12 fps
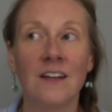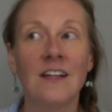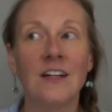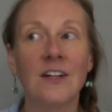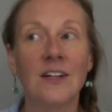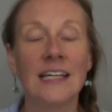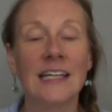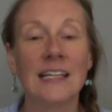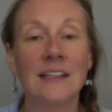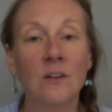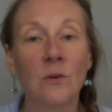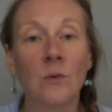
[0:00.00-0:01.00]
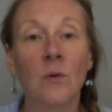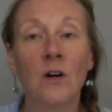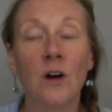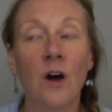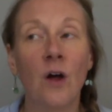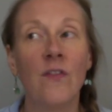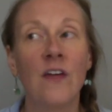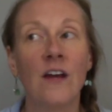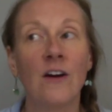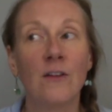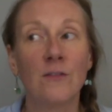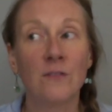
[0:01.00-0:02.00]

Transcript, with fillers: that are in the world, that are